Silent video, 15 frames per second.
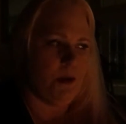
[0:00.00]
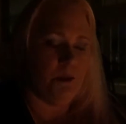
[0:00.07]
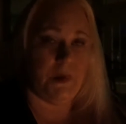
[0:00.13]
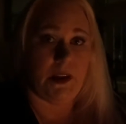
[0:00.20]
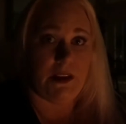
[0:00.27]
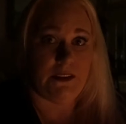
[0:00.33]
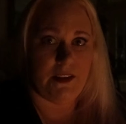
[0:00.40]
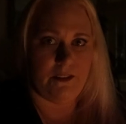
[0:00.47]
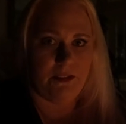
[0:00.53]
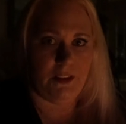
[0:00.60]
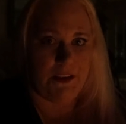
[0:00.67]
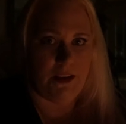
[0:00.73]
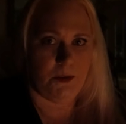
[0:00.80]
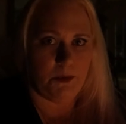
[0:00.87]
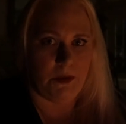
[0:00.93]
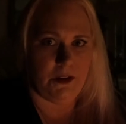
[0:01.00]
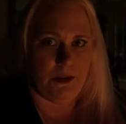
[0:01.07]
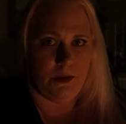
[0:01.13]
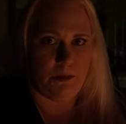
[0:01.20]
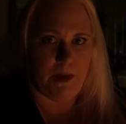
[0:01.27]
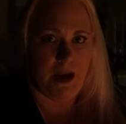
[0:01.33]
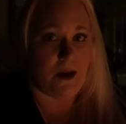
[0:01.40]
but I definitely didn't want to
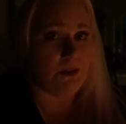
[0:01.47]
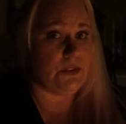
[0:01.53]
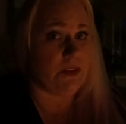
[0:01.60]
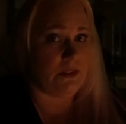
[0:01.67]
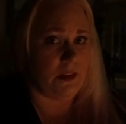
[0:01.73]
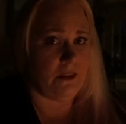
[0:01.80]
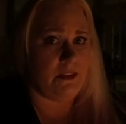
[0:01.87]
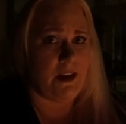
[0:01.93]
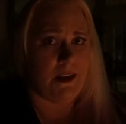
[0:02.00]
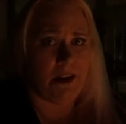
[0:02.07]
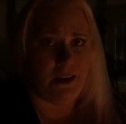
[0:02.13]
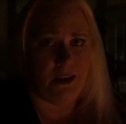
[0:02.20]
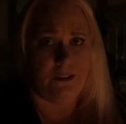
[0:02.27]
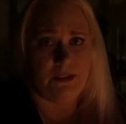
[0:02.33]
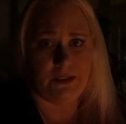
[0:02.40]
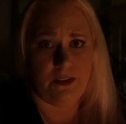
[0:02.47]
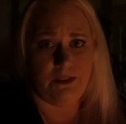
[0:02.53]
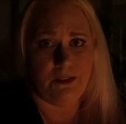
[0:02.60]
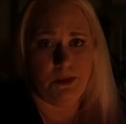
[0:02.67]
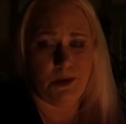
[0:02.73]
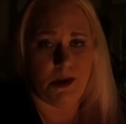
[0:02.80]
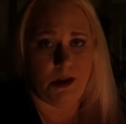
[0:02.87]
do it in my house because I've had enough stuff
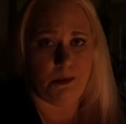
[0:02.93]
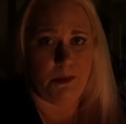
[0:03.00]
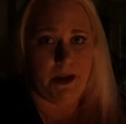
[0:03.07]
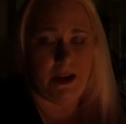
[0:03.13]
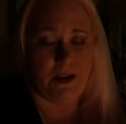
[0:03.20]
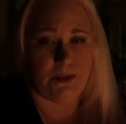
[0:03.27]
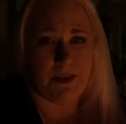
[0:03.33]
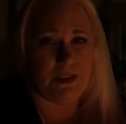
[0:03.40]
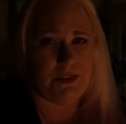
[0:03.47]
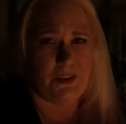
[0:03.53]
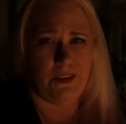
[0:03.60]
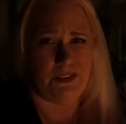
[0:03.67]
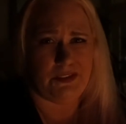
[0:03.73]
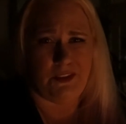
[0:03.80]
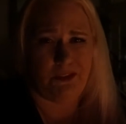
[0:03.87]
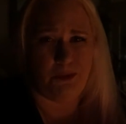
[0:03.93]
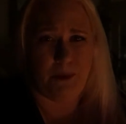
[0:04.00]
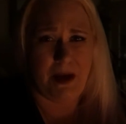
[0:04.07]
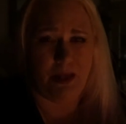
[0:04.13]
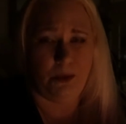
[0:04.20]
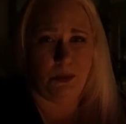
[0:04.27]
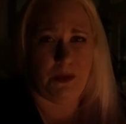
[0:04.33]
going on in my house. I still have stuff from
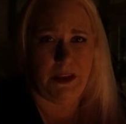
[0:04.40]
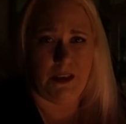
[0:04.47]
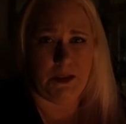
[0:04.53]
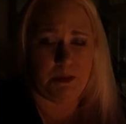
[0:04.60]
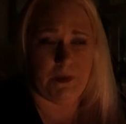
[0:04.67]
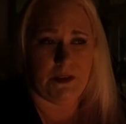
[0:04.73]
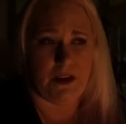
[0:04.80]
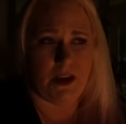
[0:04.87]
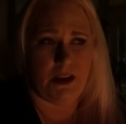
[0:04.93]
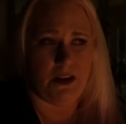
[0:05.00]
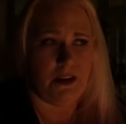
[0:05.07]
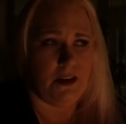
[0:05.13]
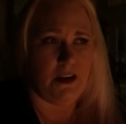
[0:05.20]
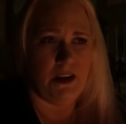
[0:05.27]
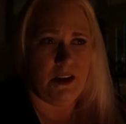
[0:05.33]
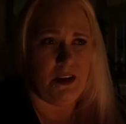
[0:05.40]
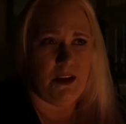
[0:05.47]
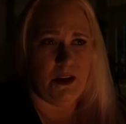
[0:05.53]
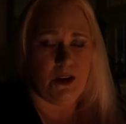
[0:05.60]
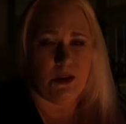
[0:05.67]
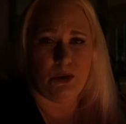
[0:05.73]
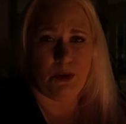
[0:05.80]
Halloween. It's been kind of
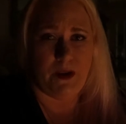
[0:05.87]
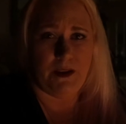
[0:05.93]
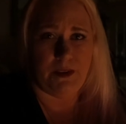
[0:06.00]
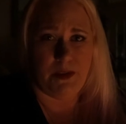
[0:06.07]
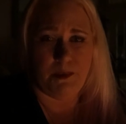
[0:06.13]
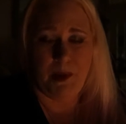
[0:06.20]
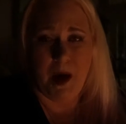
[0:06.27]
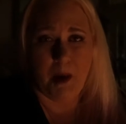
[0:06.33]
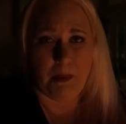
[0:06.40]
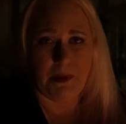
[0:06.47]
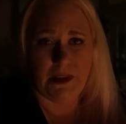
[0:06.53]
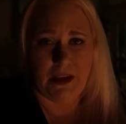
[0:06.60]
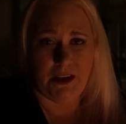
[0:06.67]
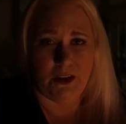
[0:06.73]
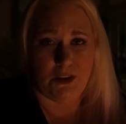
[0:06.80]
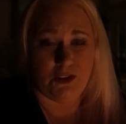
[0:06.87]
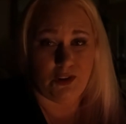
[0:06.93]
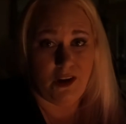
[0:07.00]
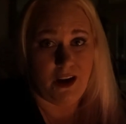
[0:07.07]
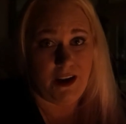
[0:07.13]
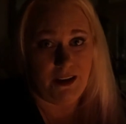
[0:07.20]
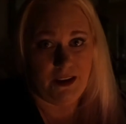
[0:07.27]
crazy popping in or
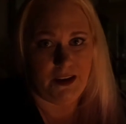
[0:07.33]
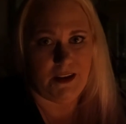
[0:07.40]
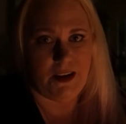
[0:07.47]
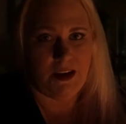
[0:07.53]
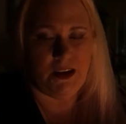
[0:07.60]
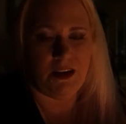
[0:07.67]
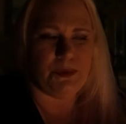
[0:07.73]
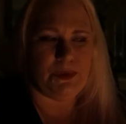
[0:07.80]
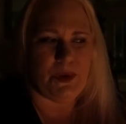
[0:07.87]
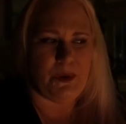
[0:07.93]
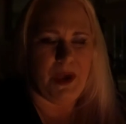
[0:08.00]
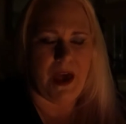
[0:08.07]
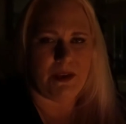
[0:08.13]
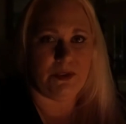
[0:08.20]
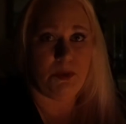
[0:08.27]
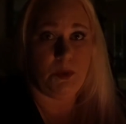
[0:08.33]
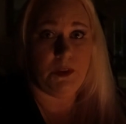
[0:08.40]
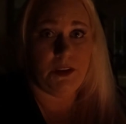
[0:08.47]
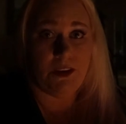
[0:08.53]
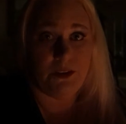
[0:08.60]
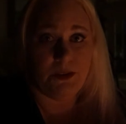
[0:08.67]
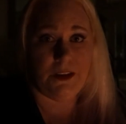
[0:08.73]
trying to get in. So yes, yeah, so we're
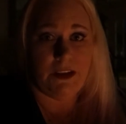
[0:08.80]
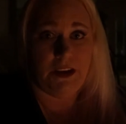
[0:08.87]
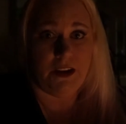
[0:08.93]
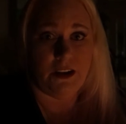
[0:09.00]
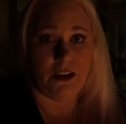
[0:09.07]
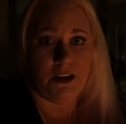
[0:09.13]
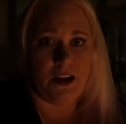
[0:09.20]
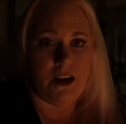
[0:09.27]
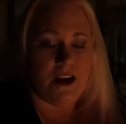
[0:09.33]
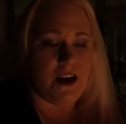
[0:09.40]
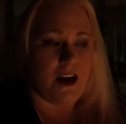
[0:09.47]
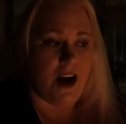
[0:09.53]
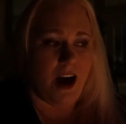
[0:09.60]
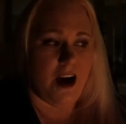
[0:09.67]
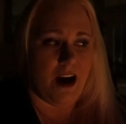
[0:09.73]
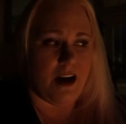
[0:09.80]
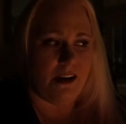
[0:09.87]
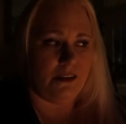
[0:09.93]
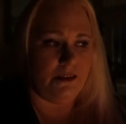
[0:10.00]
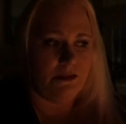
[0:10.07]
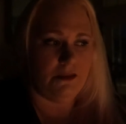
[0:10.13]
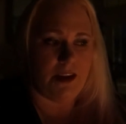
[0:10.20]
going to do it here.
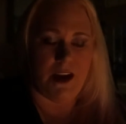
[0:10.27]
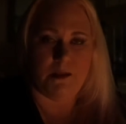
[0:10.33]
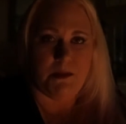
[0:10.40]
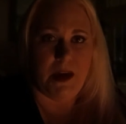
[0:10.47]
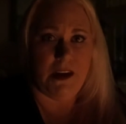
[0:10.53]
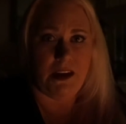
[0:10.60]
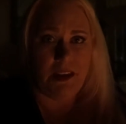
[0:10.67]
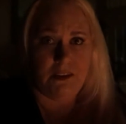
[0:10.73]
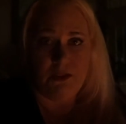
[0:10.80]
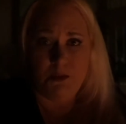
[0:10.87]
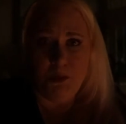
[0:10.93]
And make it even